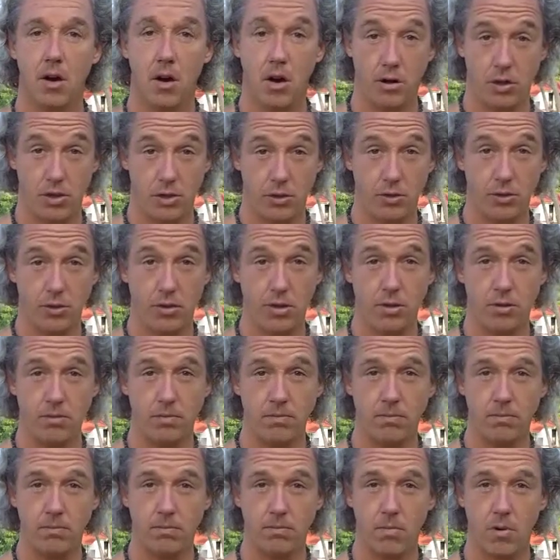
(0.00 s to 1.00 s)
Are you the
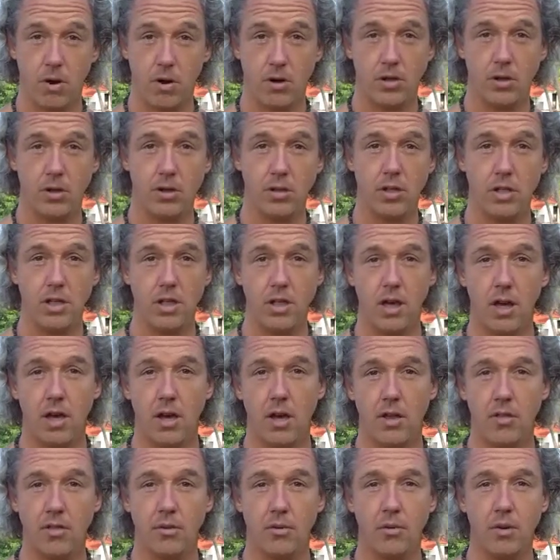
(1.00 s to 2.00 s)

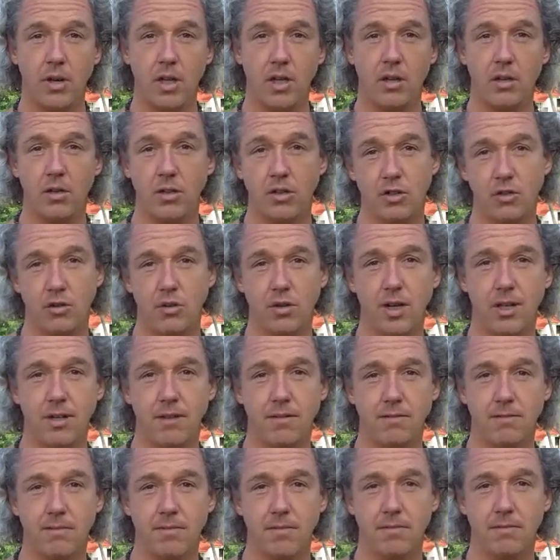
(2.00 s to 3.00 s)
authority on joy?
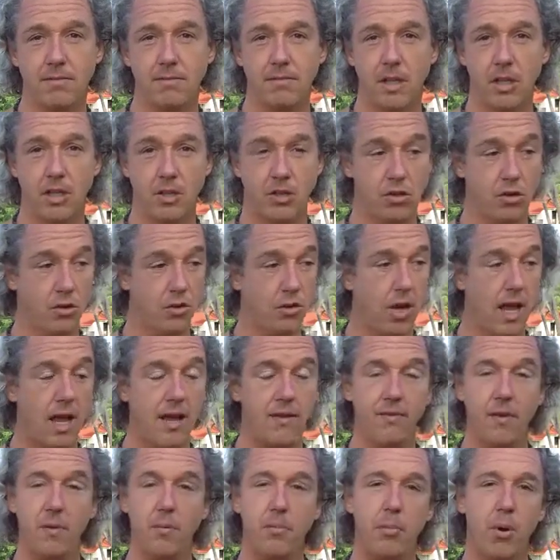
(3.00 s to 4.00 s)
Is your
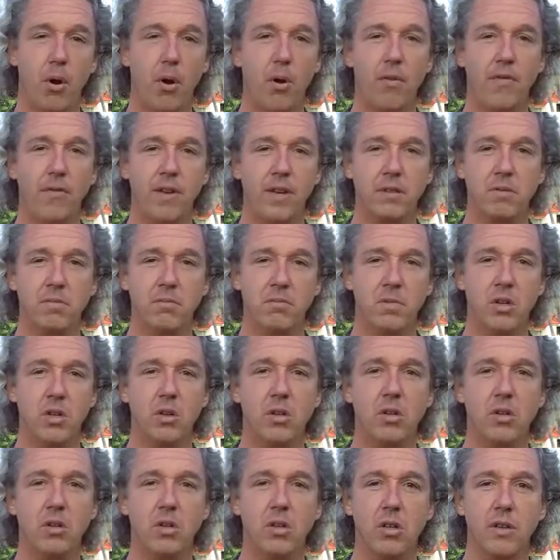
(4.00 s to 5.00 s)
life a perfect
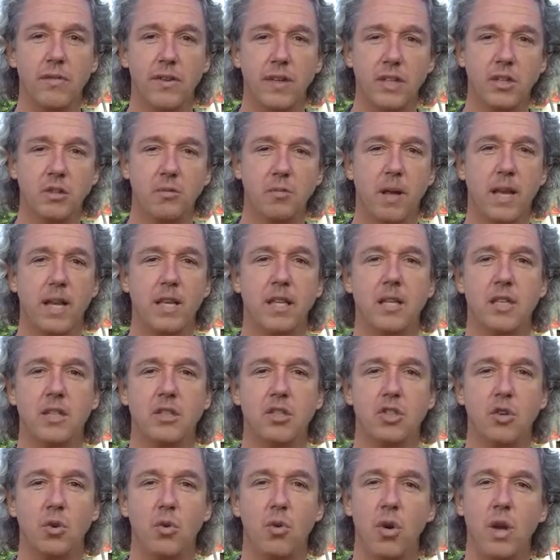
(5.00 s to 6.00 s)
miracle of
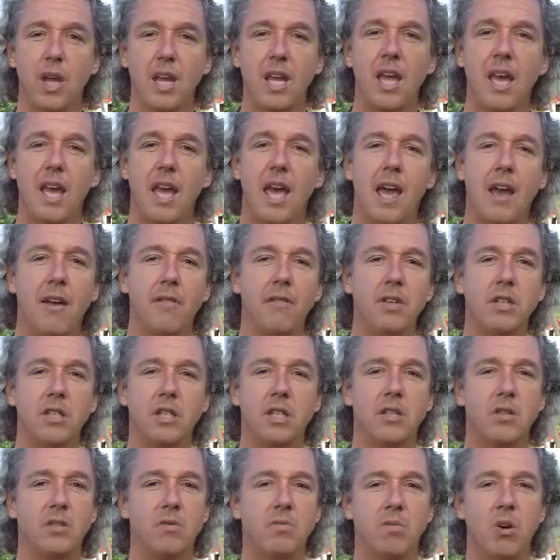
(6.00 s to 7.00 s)
expanding joy every
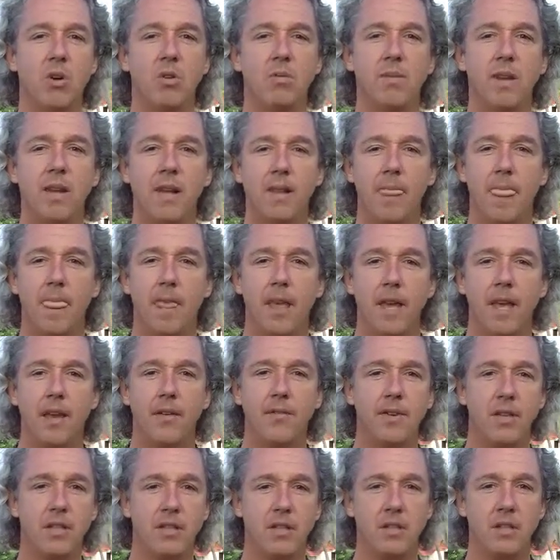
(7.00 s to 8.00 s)
single moment?
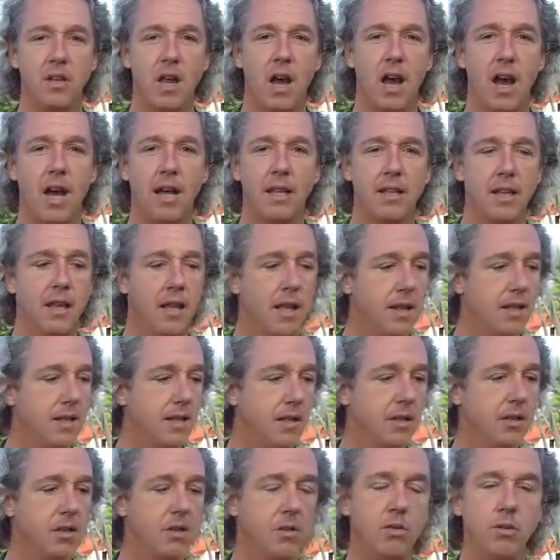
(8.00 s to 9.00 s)
If it's not,
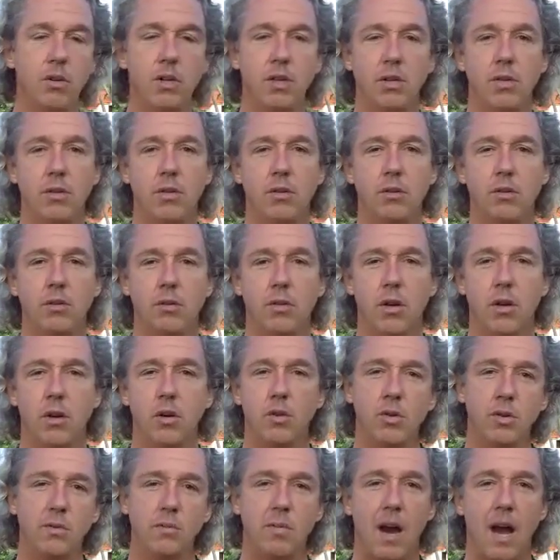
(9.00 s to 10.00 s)
then who are you?
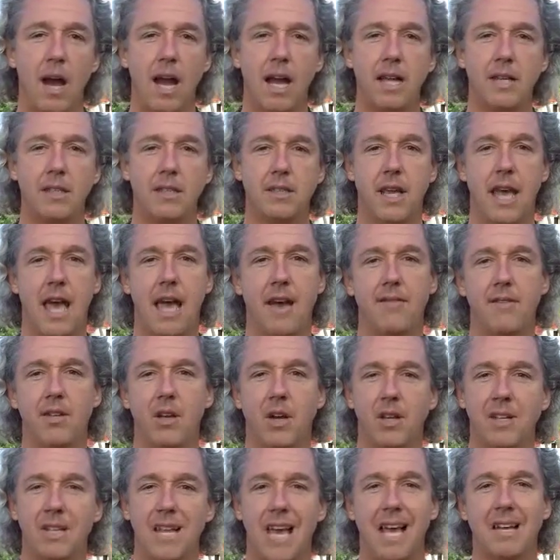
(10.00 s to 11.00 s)
Who am I to have
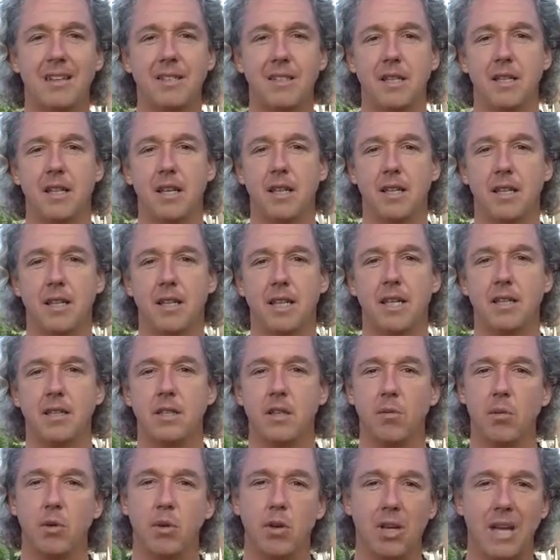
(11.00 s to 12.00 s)
the audacity to think
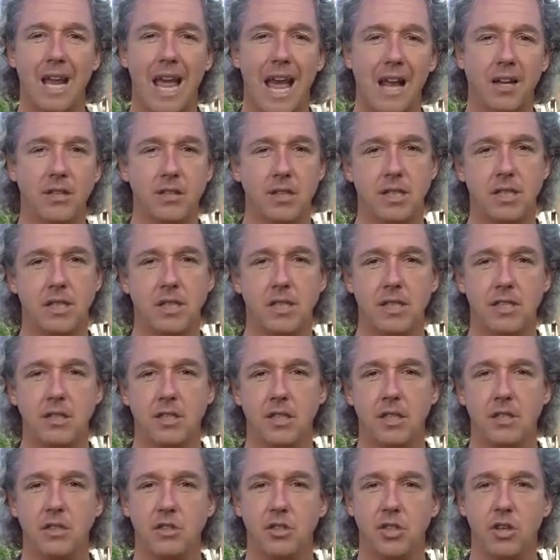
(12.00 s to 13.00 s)
that we're going to actually
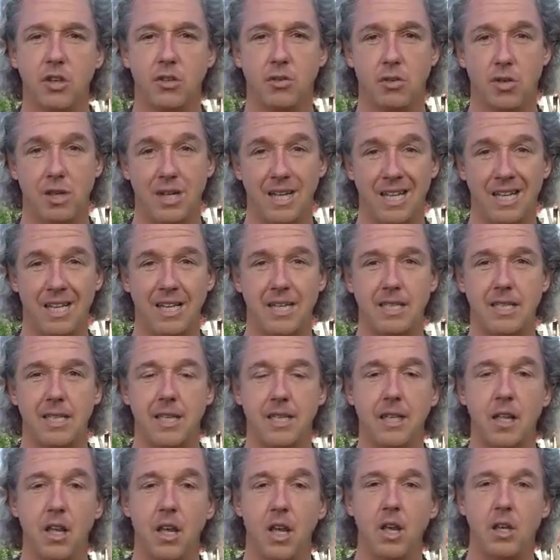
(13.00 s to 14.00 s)
teach these children
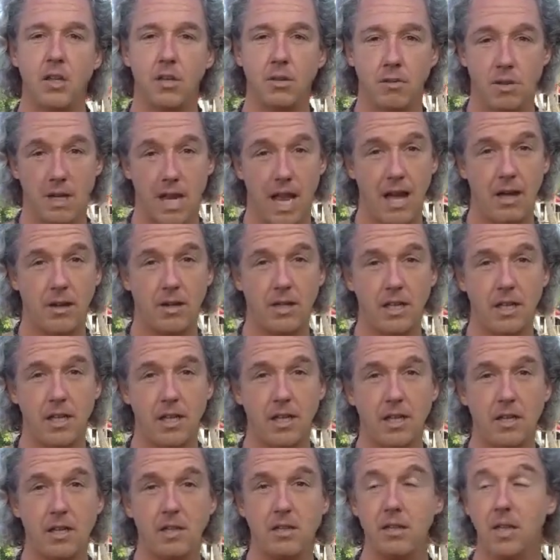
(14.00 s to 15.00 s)
anything? The reality
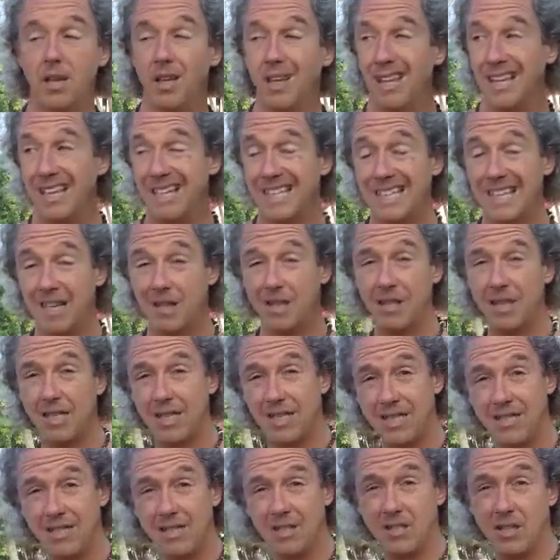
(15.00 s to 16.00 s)
is that
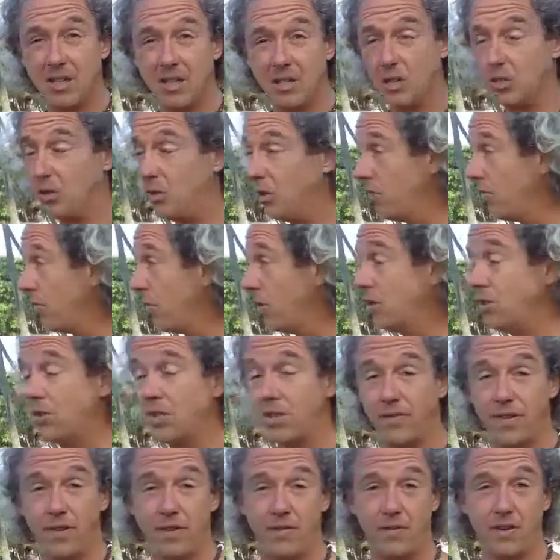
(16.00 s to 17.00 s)
this is a universe
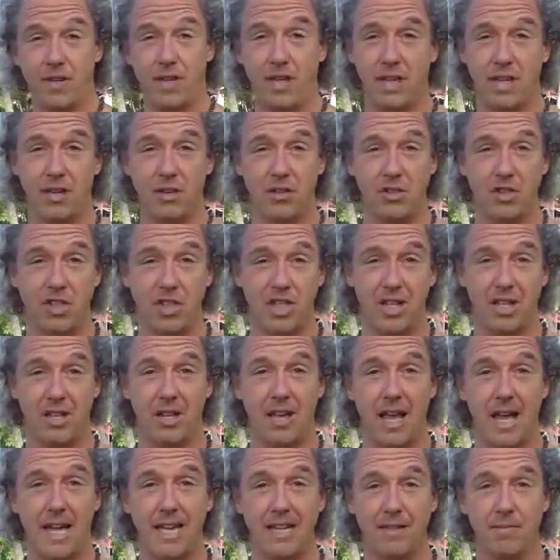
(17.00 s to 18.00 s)
of infinite energy
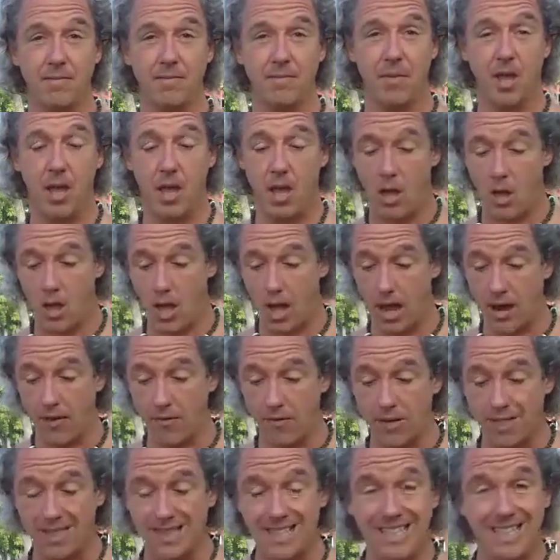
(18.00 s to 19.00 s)
and light.
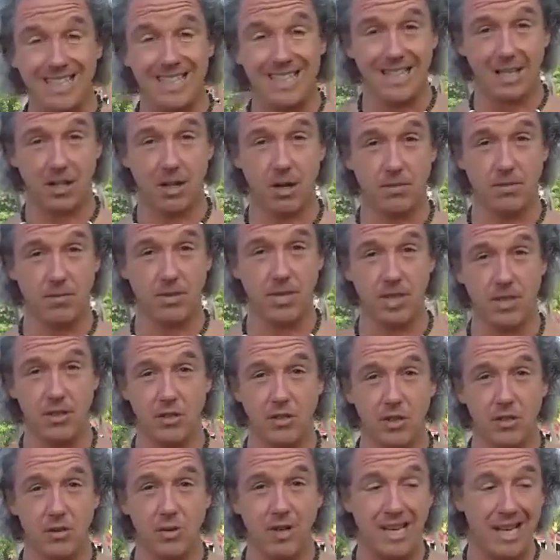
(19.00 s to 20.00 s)
Everything that comes
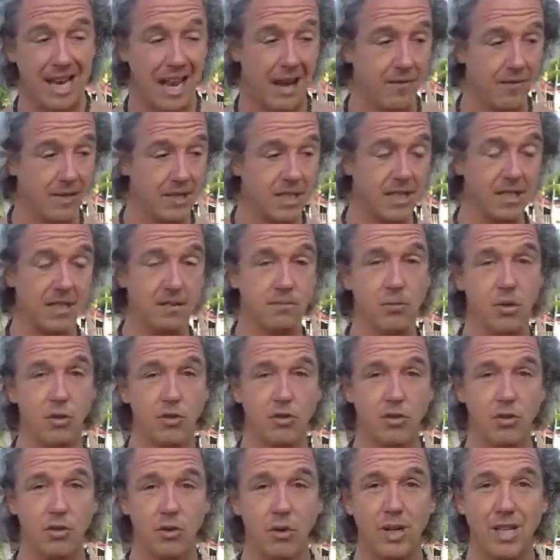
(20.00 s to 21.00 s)
into it, everything that
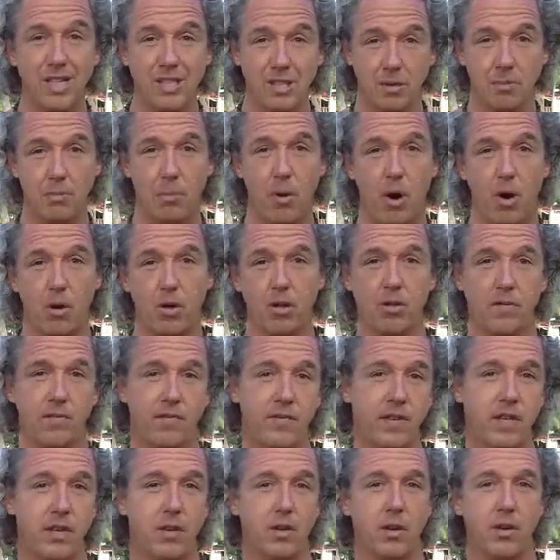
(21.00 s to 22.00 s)
moves through it is a part of the
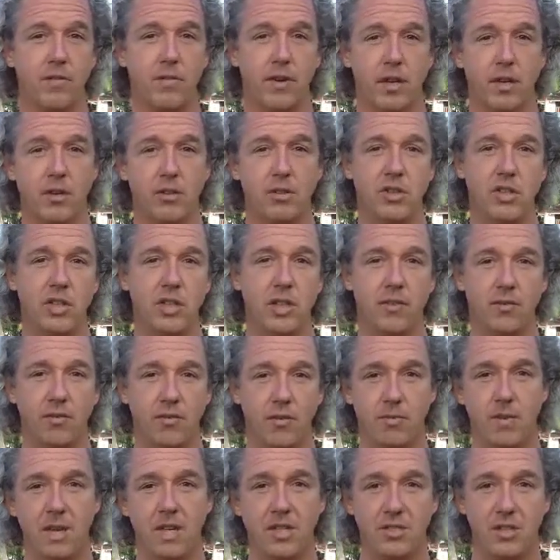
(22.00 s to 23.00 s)
field of energy,
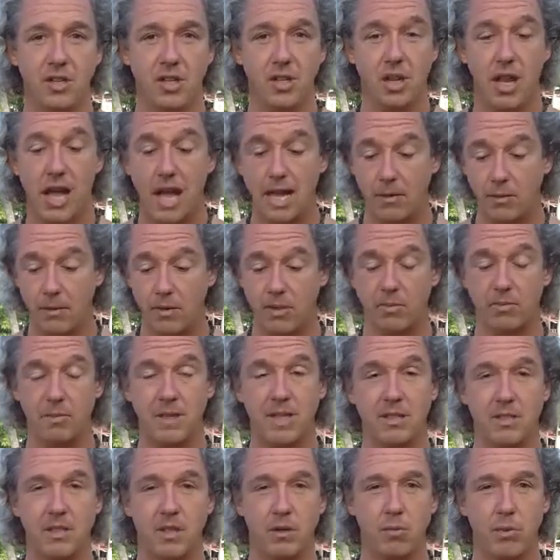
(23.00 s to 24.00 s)
information, and light, which
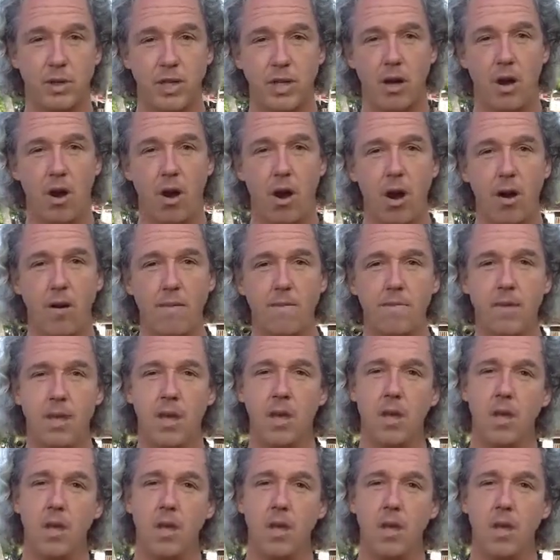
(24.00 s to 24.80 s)
means that we are.